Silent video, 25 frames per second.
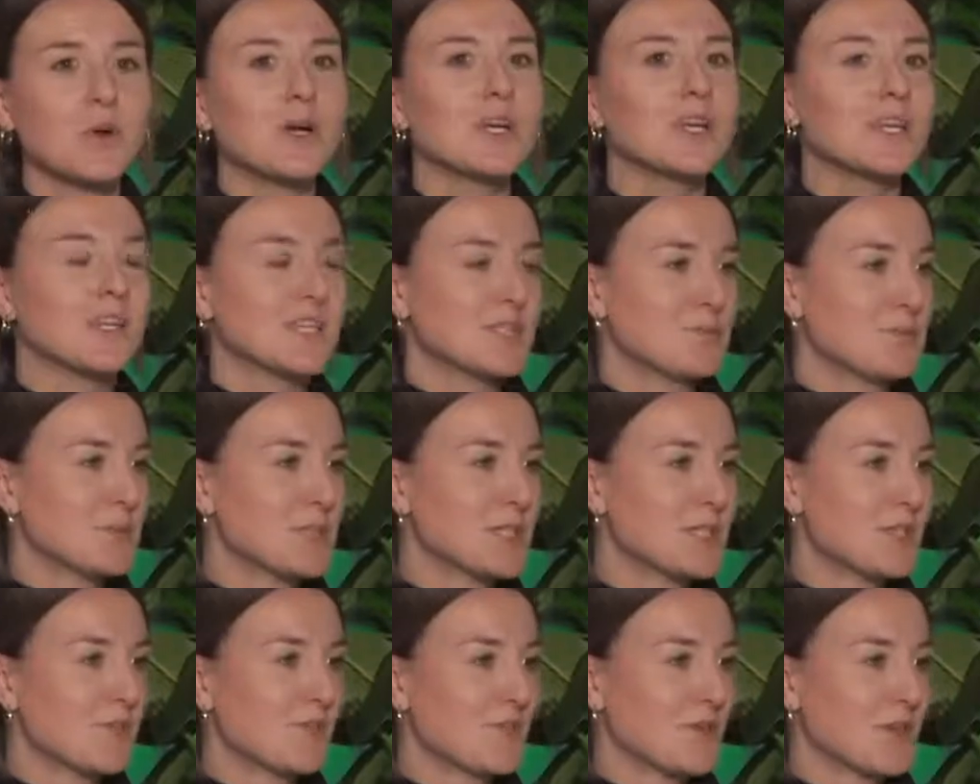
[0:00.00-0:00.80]
quite a
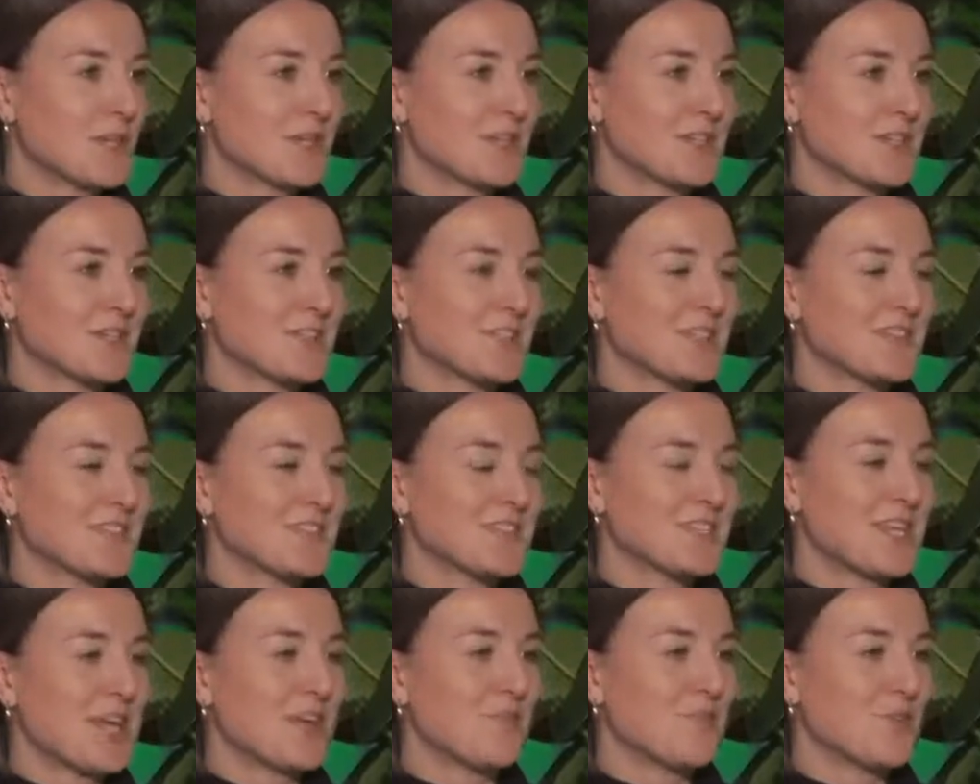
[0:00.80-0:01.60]
specific
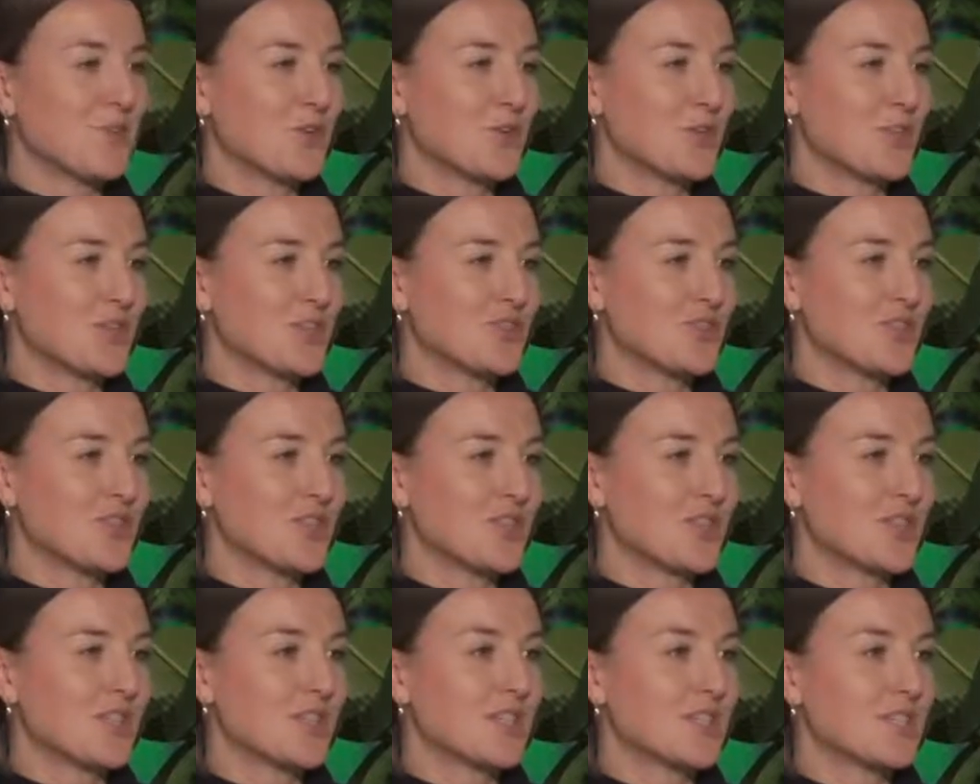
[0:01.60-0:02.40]
set of knowledge
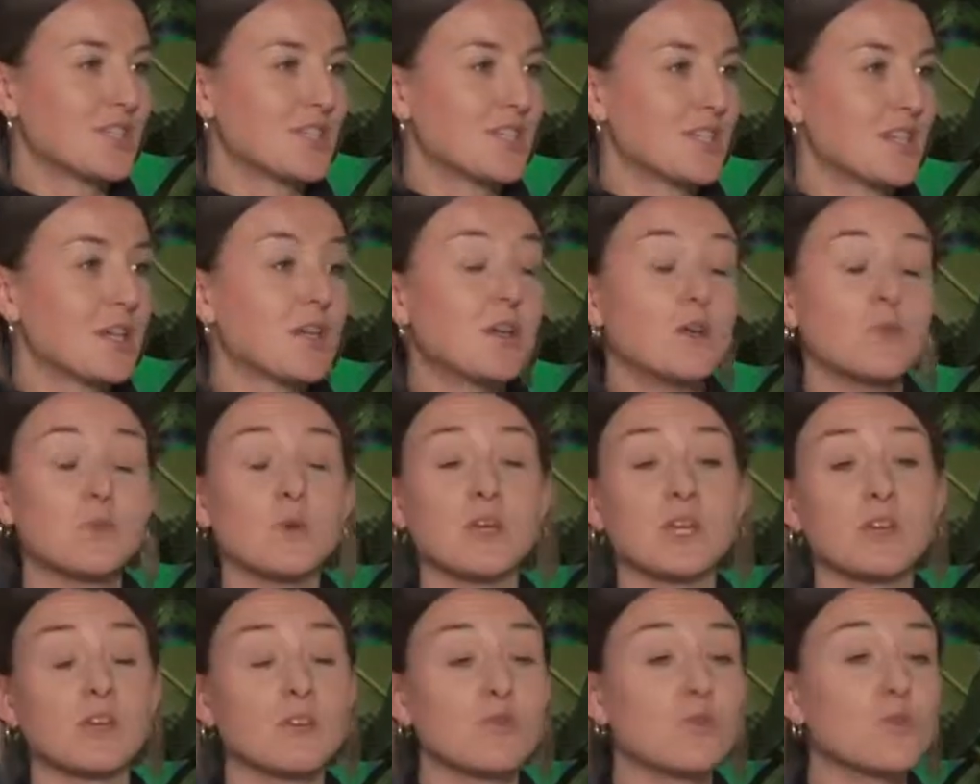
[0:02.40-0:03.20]
that
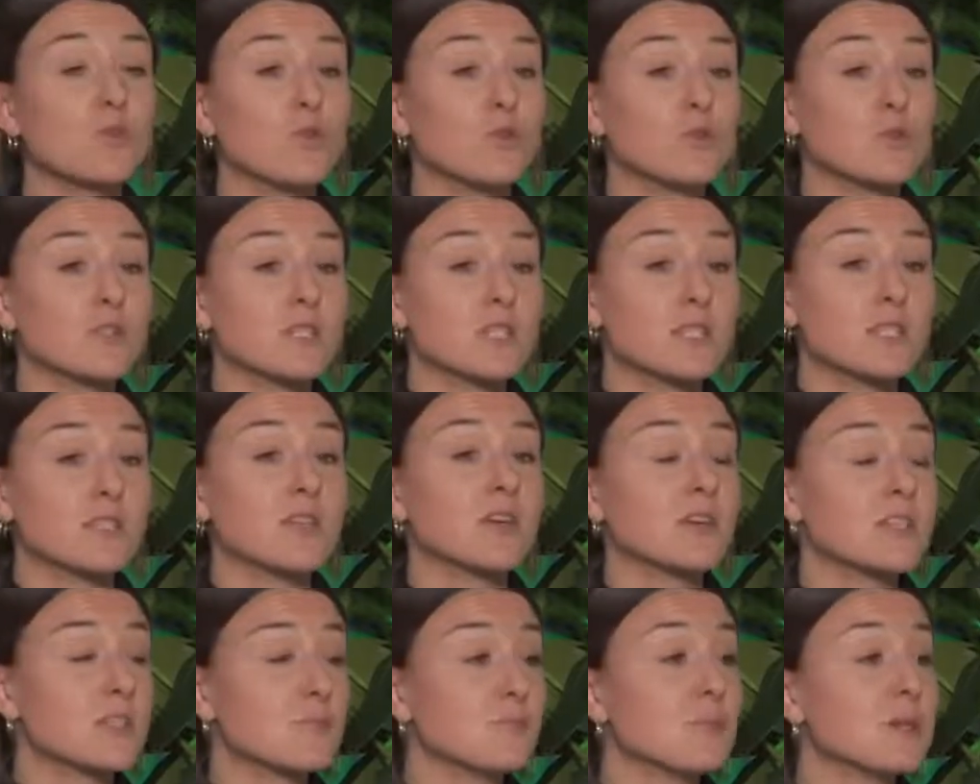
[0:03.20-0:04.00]
we could of course
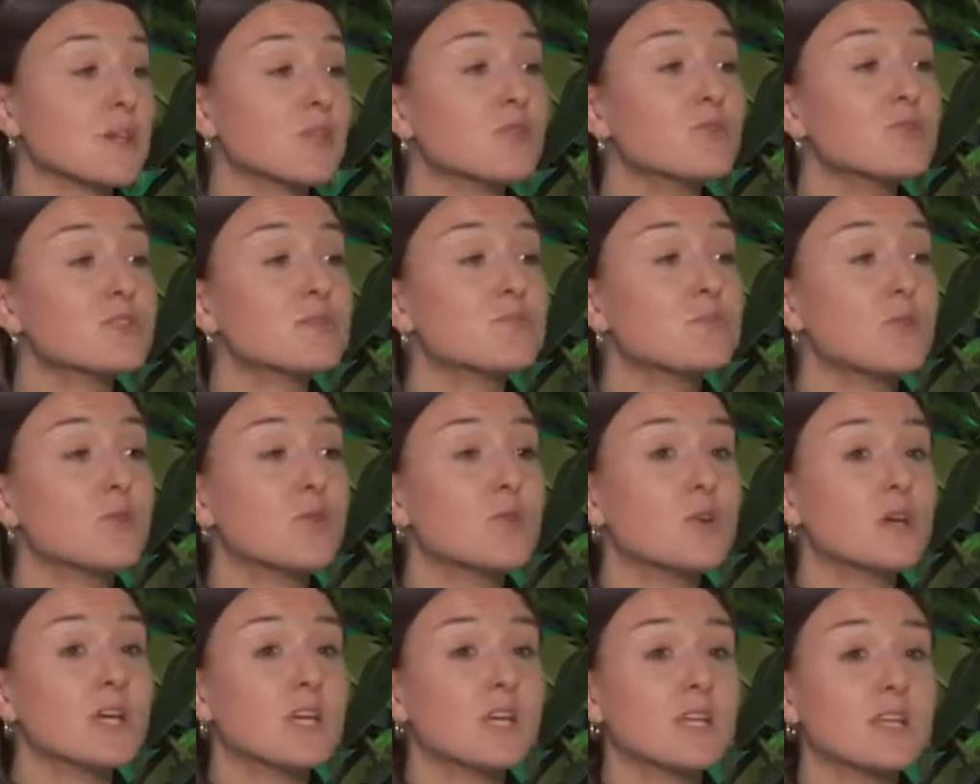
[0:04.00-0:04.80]
start to build
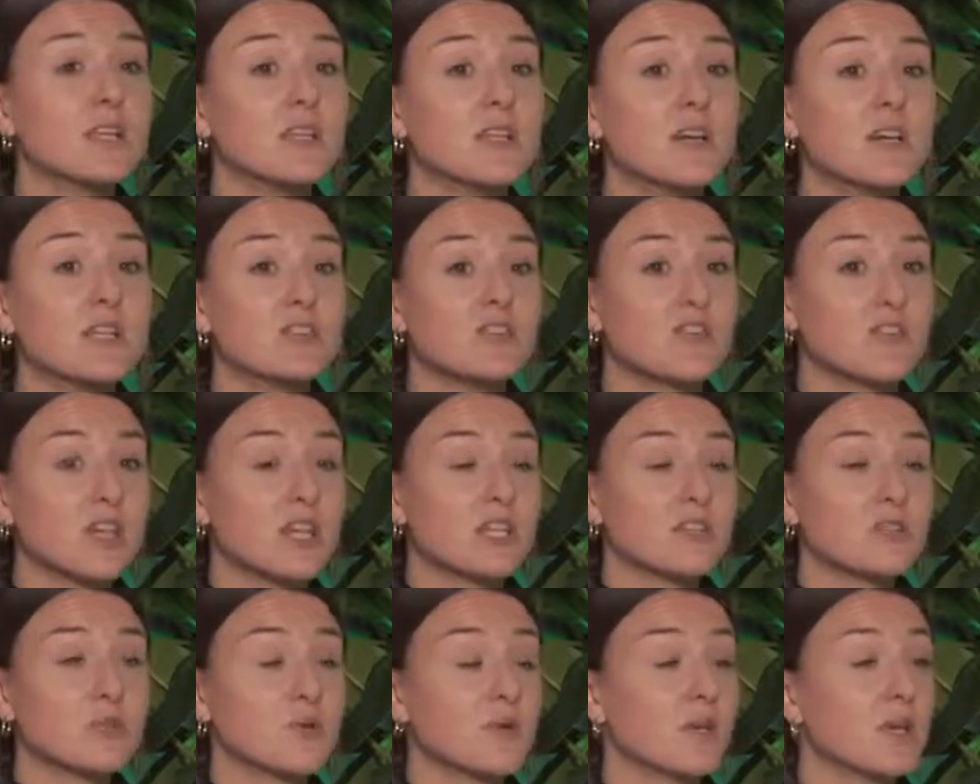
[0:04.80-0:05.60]
more in
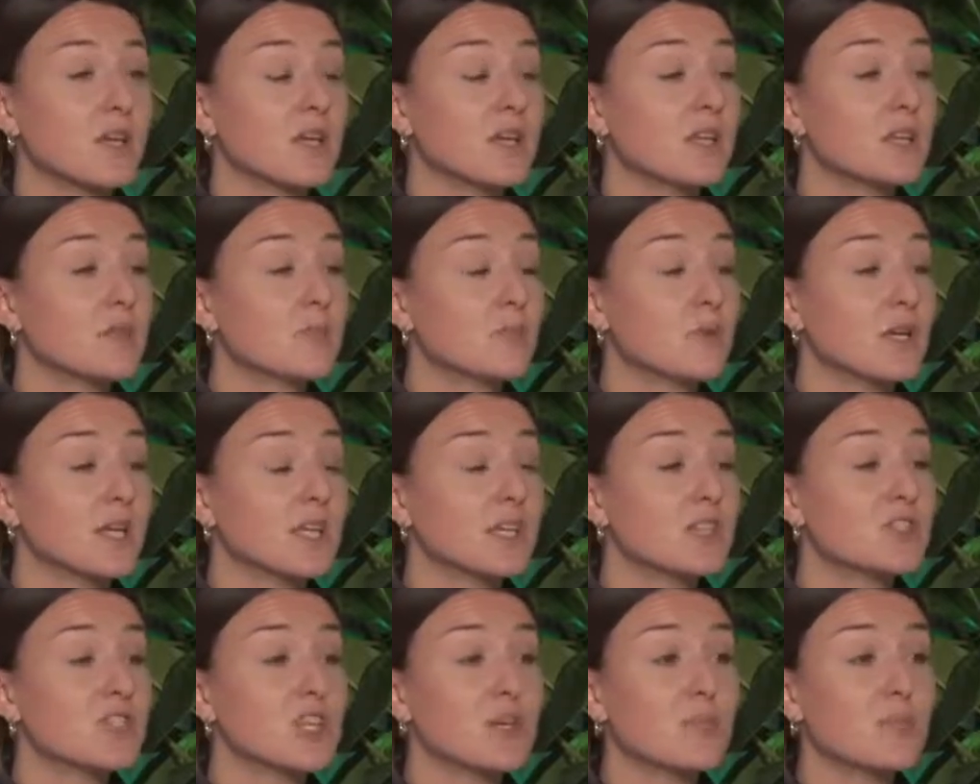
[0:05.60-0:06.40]
undergraduate and
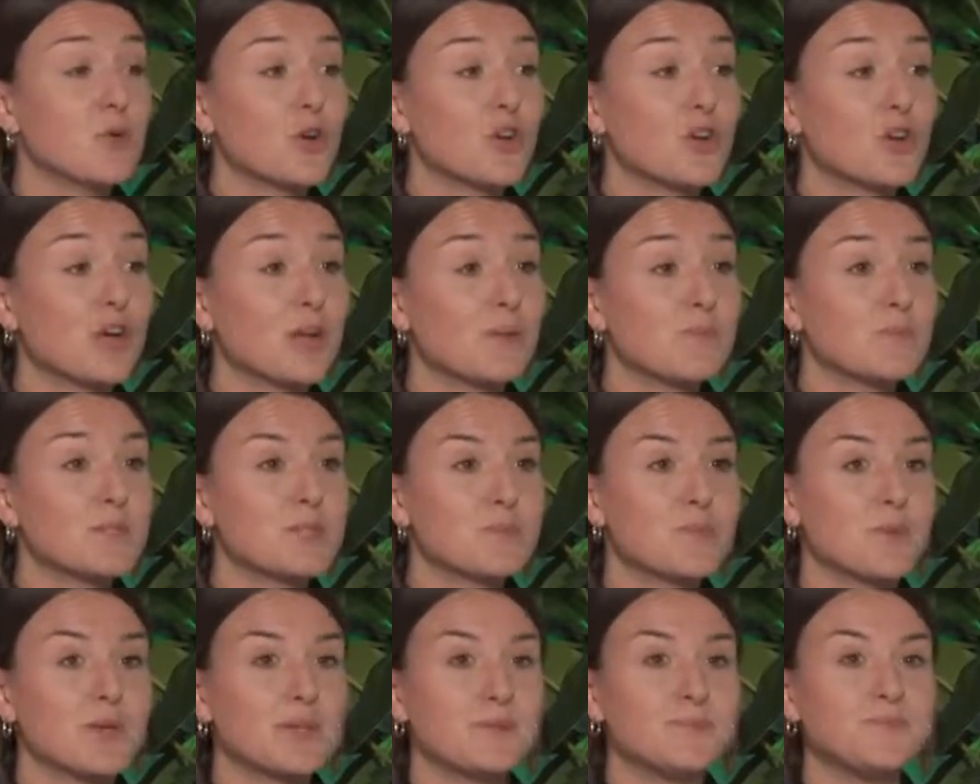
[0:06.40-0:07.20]
PhD
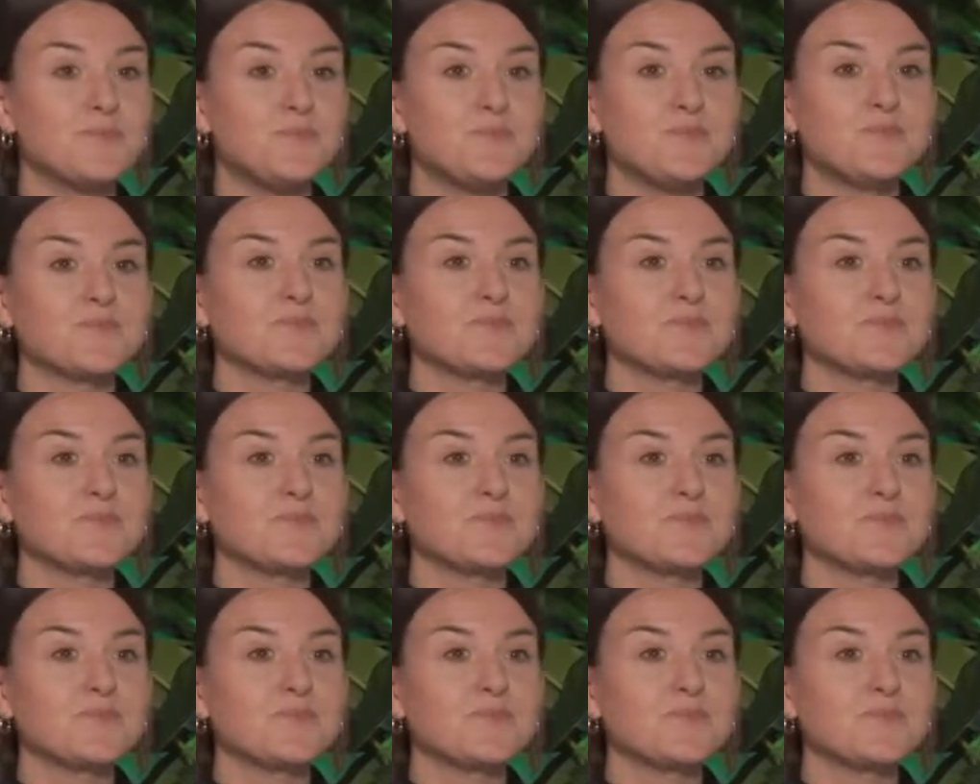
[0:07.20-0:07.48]
programs, but